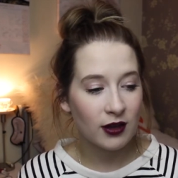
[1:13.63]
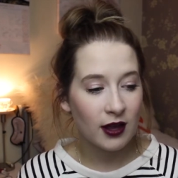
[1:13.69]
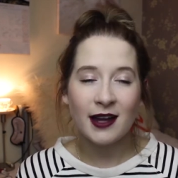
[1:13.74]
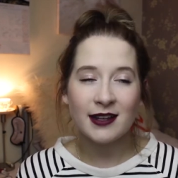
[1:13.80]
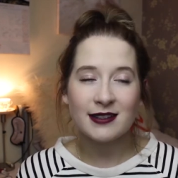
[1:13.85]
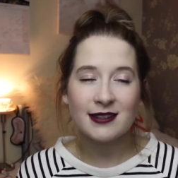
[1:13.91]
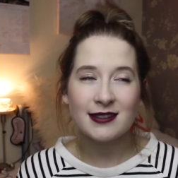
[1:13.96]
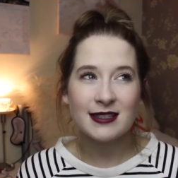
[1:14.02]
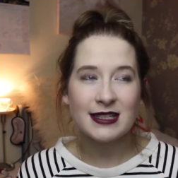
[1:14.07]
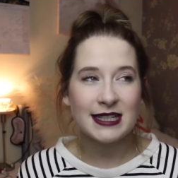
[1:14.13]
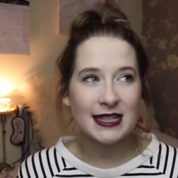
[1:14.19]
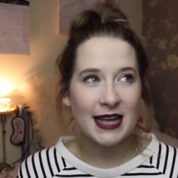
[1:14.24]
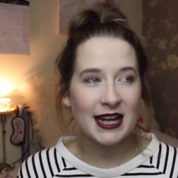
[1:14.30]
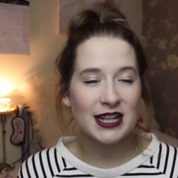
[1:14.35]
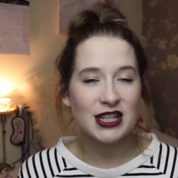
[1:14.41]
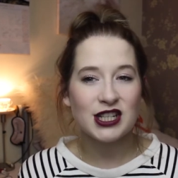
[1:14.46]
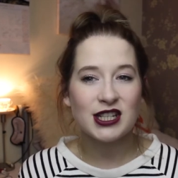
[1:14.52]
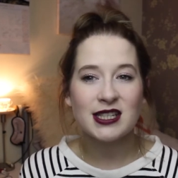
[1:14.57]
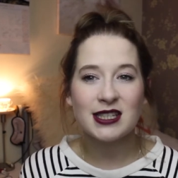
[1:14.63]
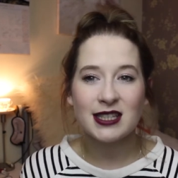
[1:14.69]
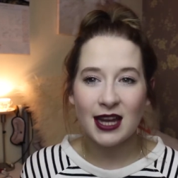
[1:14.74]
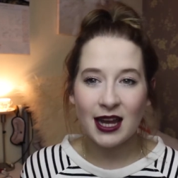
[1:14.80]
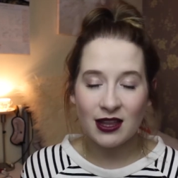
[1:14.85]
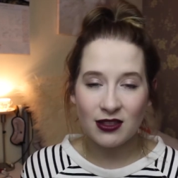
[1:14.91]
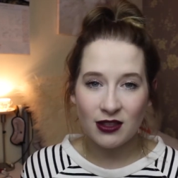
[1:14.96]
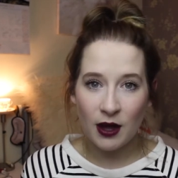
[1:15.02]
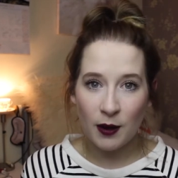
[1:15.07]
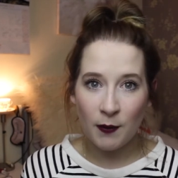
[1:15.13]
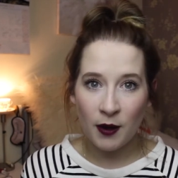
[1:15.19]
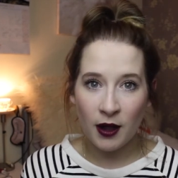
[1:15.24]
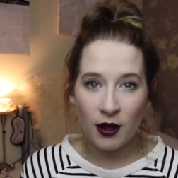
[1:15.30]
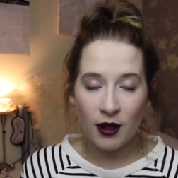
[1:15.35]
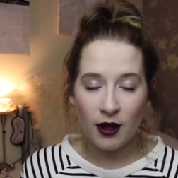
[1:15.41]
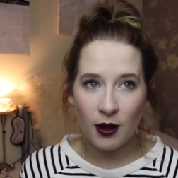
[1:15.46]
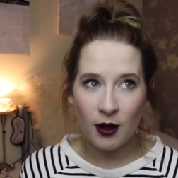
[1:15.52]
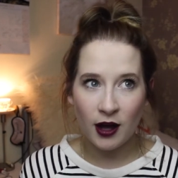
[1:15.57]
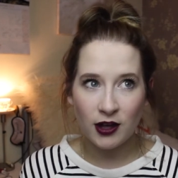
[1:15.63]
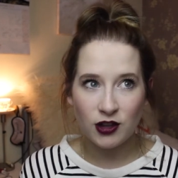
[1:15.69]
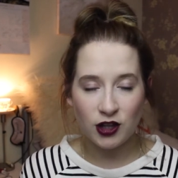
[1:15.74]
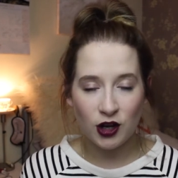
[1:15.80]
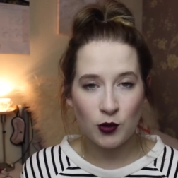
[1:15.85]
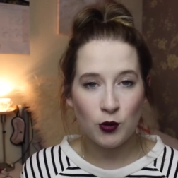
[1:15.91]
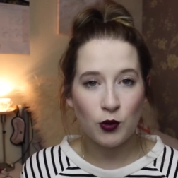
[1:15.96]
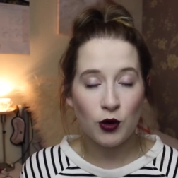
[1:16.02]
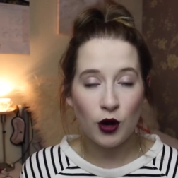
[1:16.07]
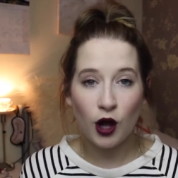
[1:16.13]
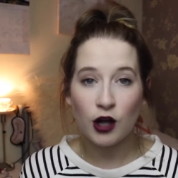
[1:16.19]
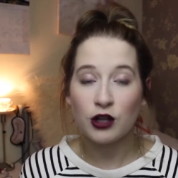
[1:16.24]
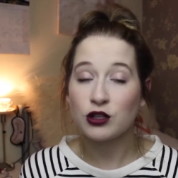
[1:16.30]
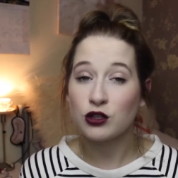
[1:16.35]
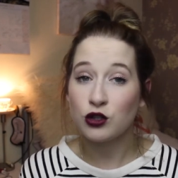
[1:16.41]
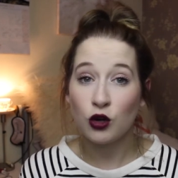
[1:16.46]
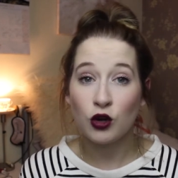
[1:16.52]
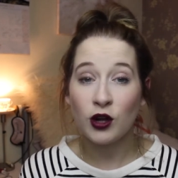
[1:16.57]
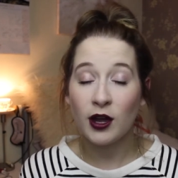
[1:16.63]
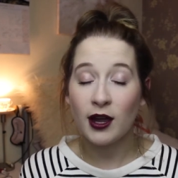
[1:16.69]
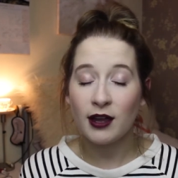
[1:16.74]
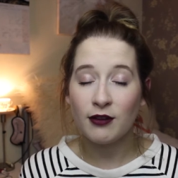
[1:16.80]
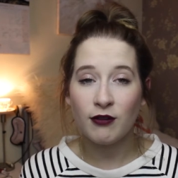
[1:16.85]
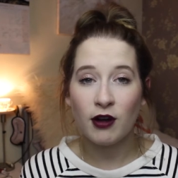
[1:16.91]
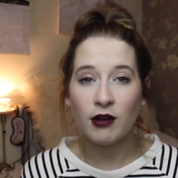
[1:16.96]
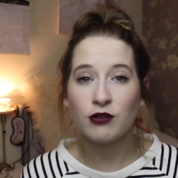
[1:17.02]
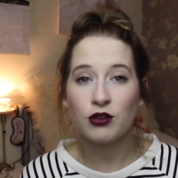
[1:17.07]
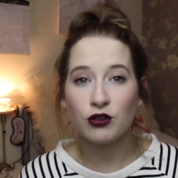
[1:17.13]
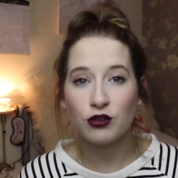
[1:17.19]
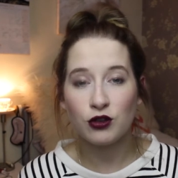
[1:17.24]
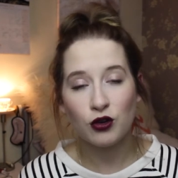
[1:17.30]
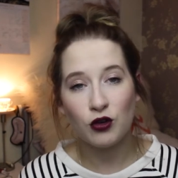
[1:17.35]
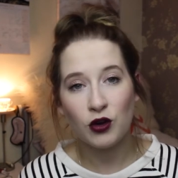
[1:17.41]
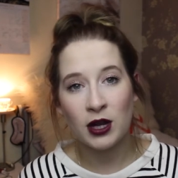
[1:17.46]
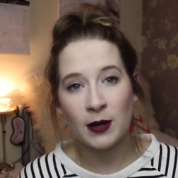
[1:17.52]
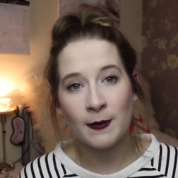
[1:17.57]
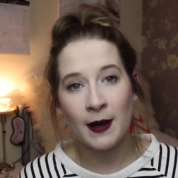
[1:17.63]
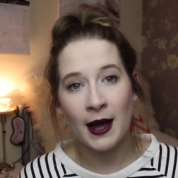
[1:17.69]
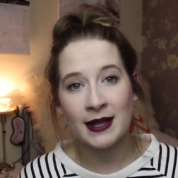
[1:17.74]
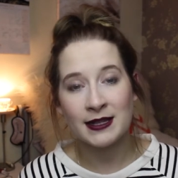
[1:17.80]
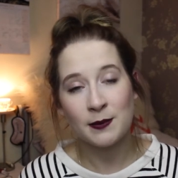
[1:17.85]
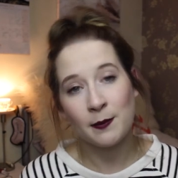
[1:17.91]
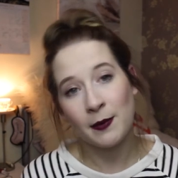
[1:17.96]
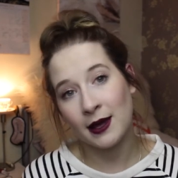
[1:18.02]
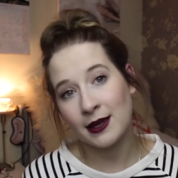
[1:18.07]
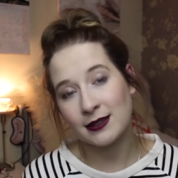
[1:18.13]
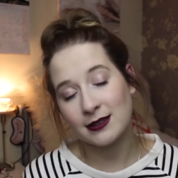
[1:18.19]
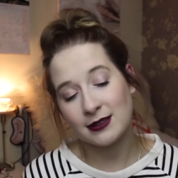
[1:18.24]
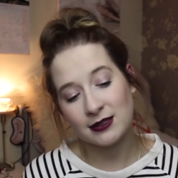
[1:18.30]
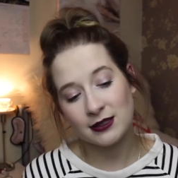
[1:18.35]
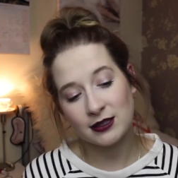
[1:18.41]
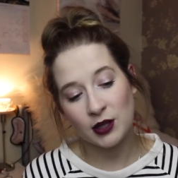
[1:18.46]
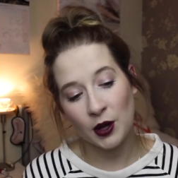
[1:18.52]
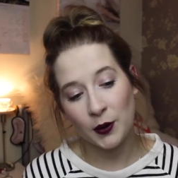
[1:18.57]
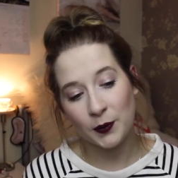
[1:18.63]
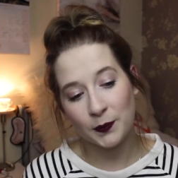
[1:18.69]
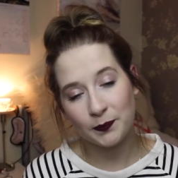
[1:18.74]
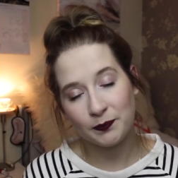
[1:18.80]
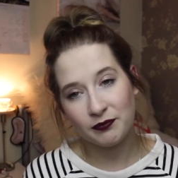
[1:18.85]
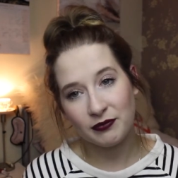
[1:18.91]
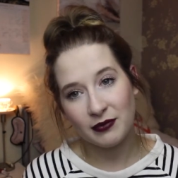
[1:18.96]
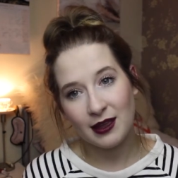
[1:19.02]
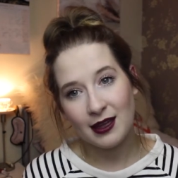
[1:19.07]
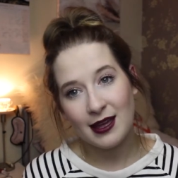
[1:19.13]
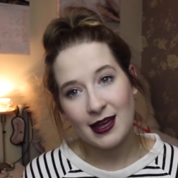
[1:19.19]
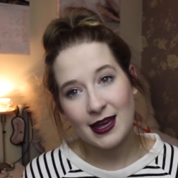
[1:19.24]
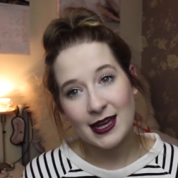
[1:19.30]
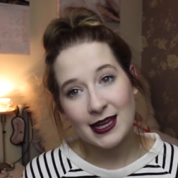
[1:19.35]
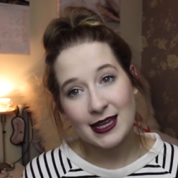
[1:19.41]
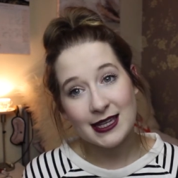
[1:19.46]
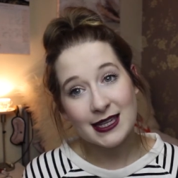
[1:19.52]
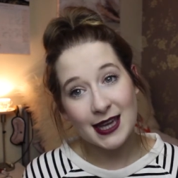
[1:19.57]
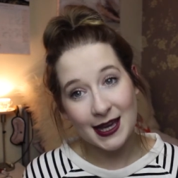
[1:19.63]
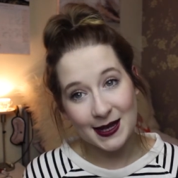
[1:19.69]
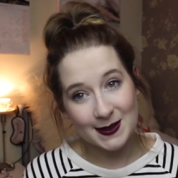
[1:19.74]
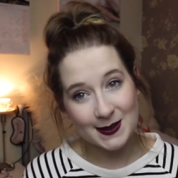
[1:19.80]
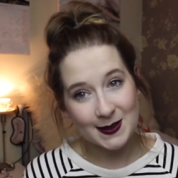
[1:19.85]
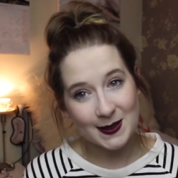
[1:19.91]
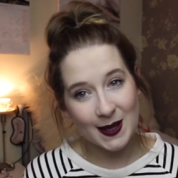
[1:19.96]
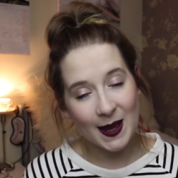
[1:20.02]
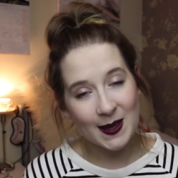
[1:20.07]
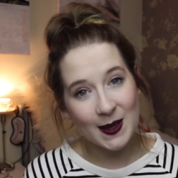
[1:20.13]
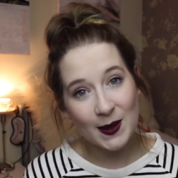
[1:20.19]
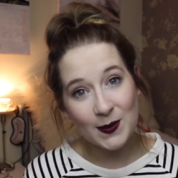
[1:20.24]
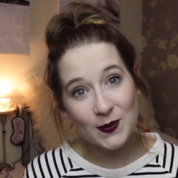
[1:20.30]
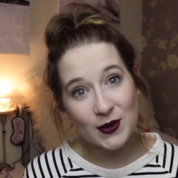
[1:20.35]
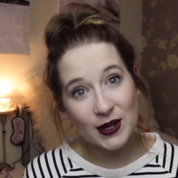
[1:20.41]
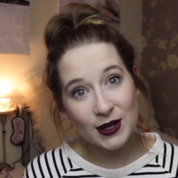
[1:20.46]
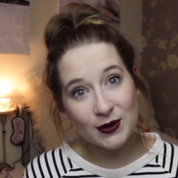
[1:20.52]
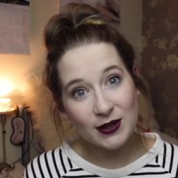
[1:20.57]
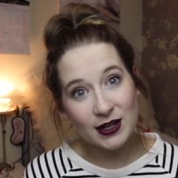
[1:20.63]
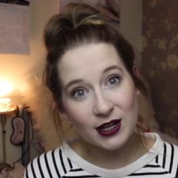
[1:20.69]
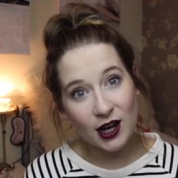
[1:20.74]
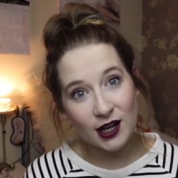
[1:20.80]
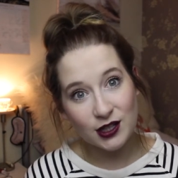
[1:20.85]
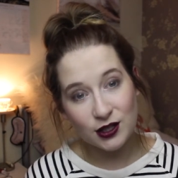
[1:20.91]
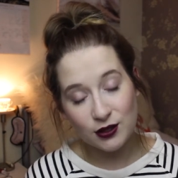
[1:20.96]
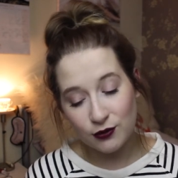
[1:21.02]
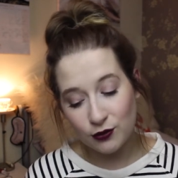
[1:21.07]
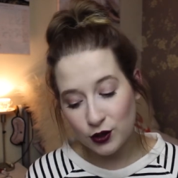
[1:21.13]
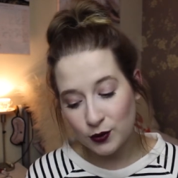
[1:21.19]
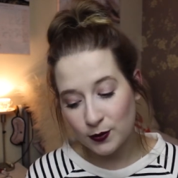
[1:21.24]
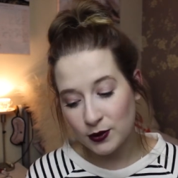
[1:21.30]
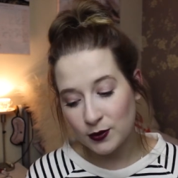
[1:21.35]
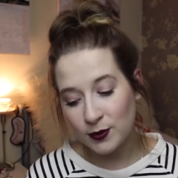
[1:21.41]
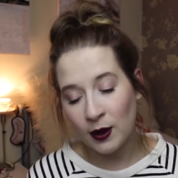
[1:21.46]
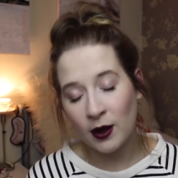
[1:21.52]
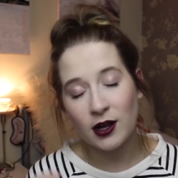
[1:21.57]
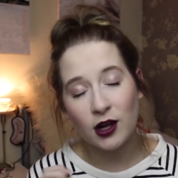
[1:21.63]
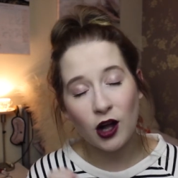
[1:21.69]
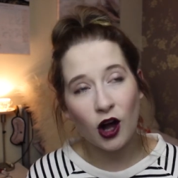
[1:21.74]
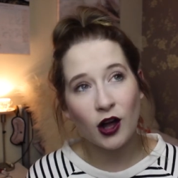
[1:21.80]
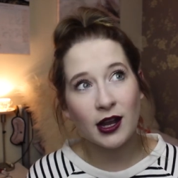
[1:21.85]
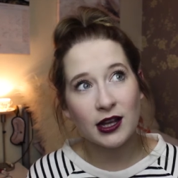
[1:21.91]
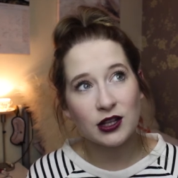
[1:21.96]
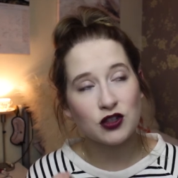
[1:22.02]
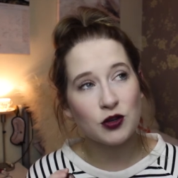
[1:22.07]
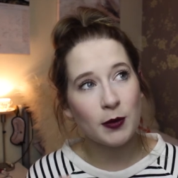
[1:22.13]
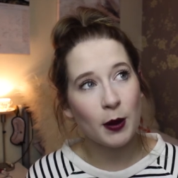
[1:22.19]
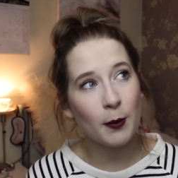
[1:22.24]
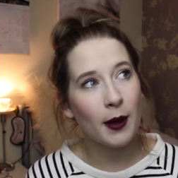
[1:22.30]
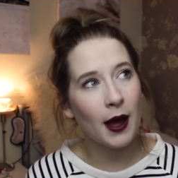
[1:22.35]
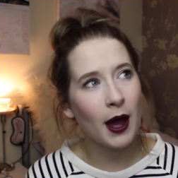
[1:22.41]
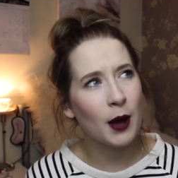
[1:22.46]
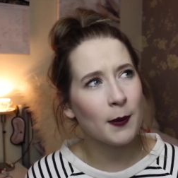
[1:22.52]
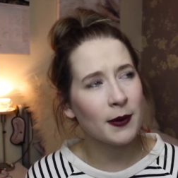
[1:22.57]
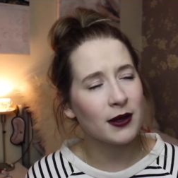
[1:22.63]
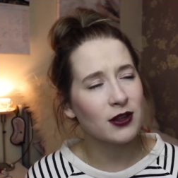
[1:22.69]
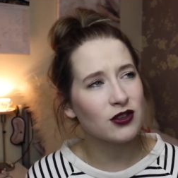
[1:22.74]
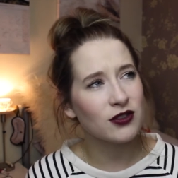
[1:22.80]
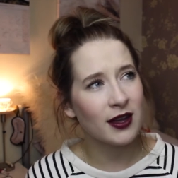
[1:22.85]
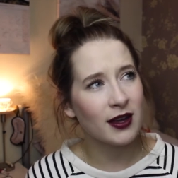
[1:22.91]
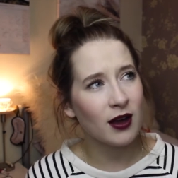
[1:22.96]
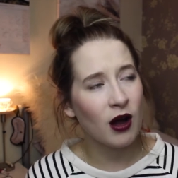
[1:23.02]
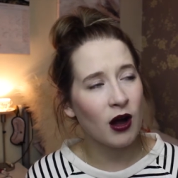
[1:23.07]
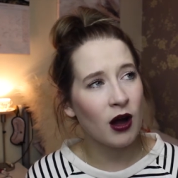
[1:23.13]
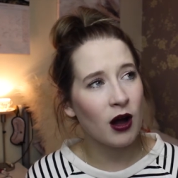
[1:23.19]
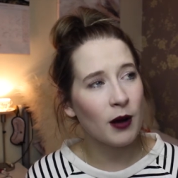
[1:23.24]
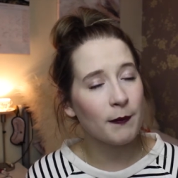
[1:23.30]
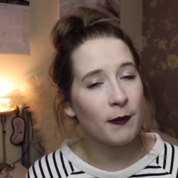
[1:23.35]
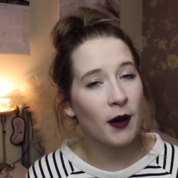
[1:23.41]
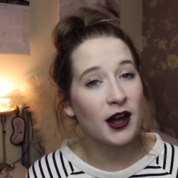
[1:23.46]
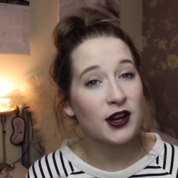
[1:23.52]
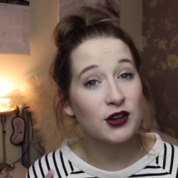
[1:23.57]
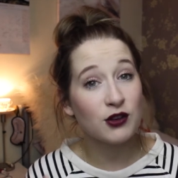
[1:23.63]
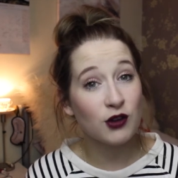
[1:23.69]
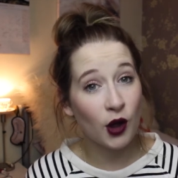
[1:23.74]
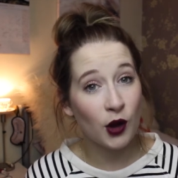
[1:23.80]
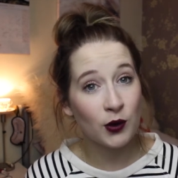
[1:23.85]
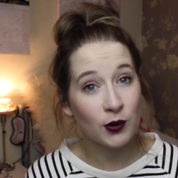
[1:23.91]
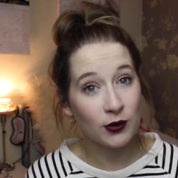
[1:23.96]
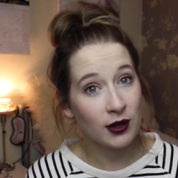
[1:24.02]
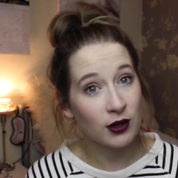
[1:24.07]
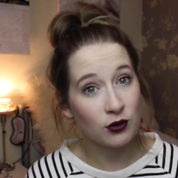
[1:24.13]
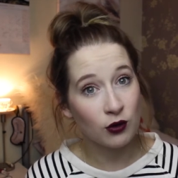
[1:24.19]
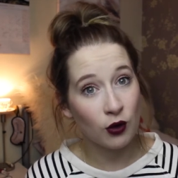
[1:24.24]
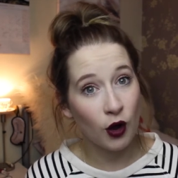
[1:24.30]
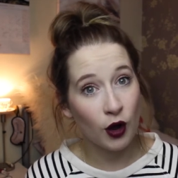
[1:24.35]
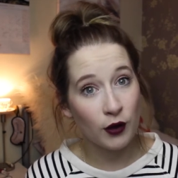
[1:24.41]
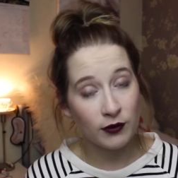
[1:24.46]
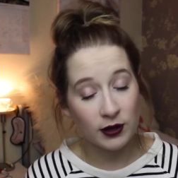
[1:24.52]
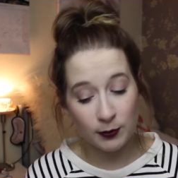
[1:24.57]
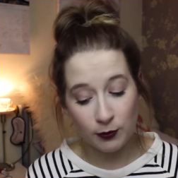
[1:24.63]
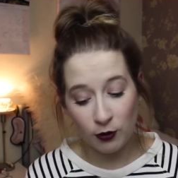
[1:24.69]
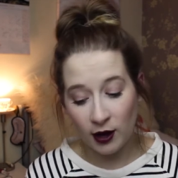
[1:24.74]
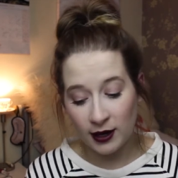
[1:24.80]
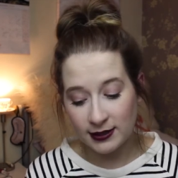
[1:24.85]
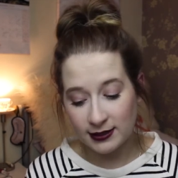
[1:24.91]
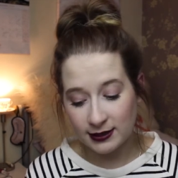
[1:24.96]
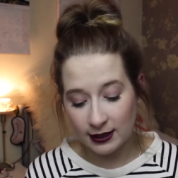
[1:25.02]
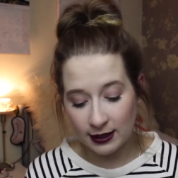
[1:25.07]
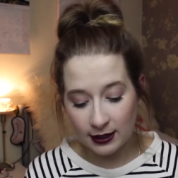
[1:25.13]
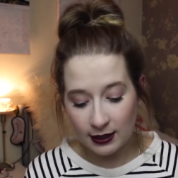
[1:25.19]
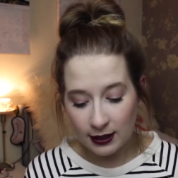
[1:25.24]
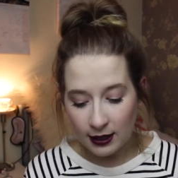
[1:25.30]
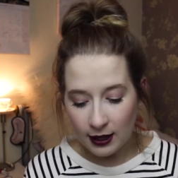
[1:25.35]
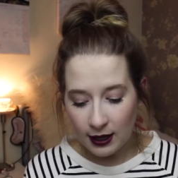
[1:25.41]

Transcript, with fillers: I tend to see that my eyeshadow will last longer if I've used the cream as a base, so yes. And they're really, really nice and affordable as well. I can't actually remember how much they are, but I know they're not overly pricey.